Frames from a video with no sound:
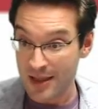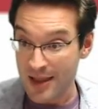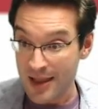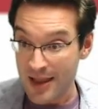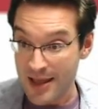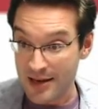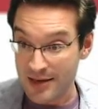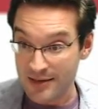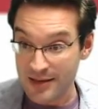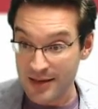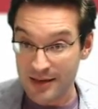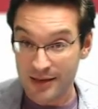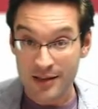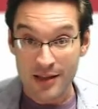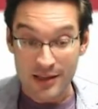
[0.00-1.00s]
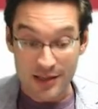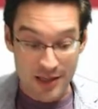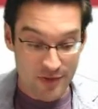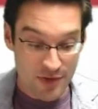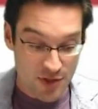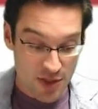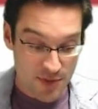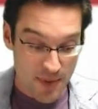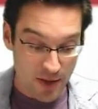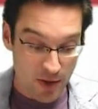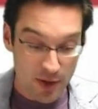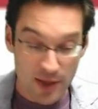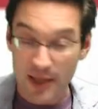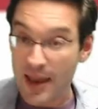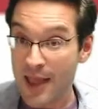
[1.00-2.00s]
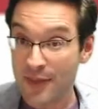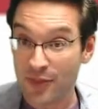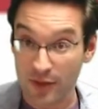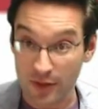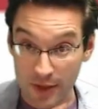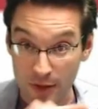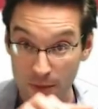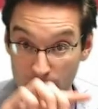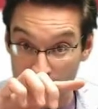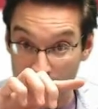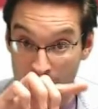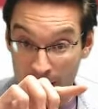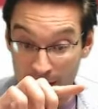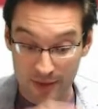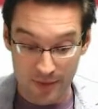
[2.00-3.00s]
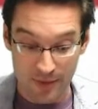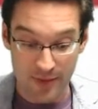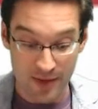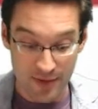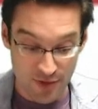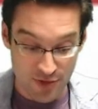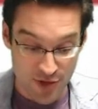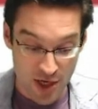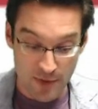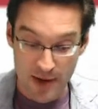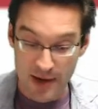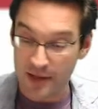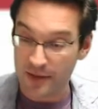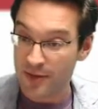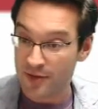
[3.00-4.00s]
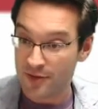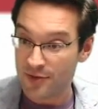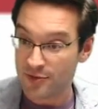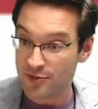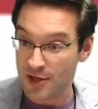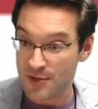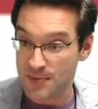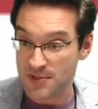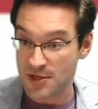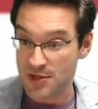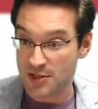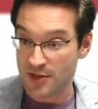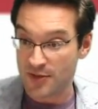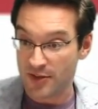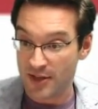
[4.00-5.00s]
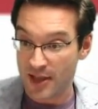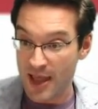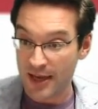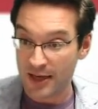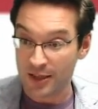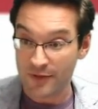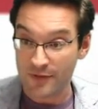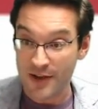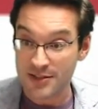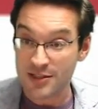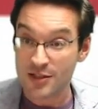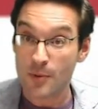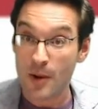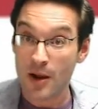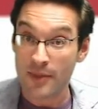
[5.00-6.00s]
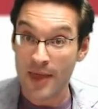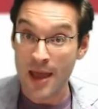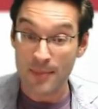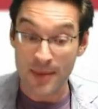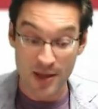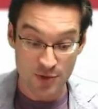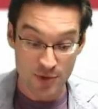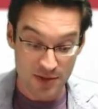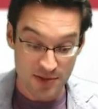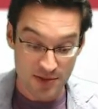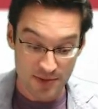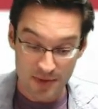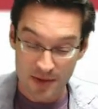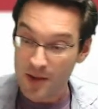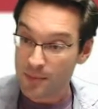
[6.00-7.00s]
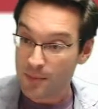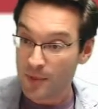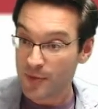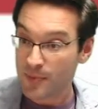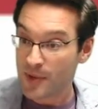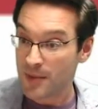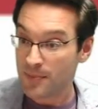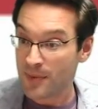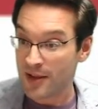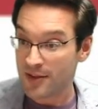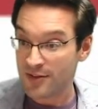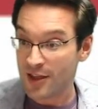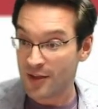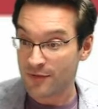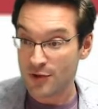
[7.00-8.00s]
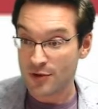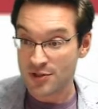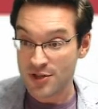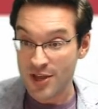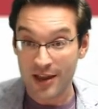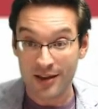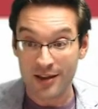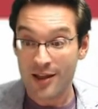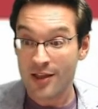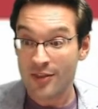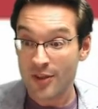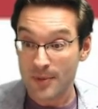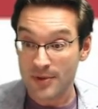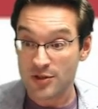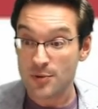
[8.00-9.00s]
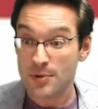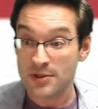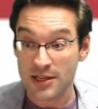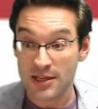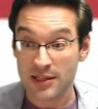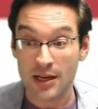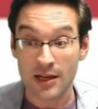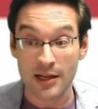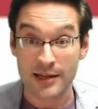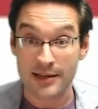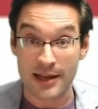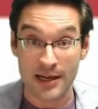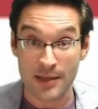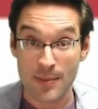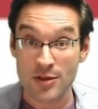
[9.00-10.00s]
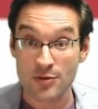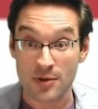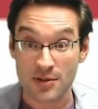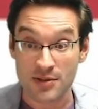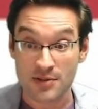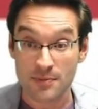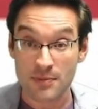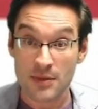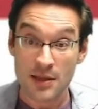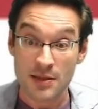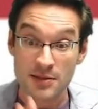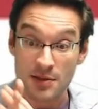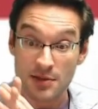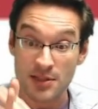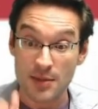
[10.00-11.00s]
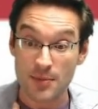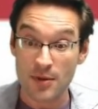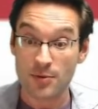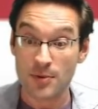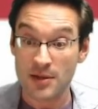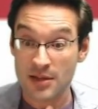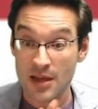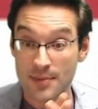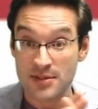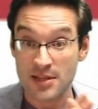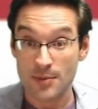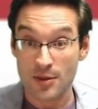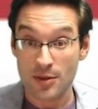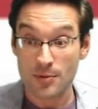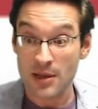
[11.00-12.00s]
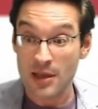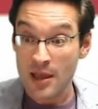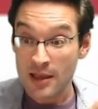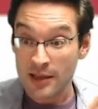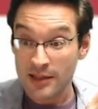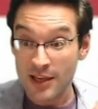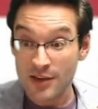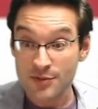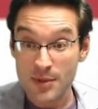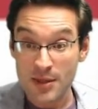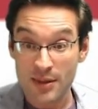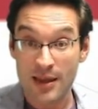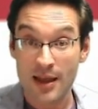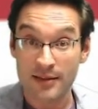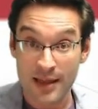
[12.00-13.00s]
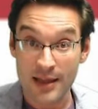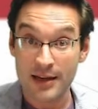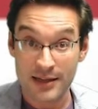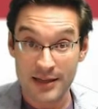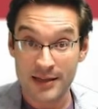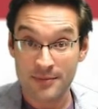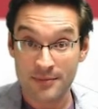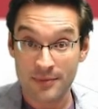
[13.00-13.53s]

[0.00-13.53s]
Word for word: And indeed, even just by looking at the little block that's generating this transposition on the diagonal, if I square that matrix, multiply it by itself, you can check that we do indeed get an identity matrix. So sigma 3 times sigma 3 gives me the identity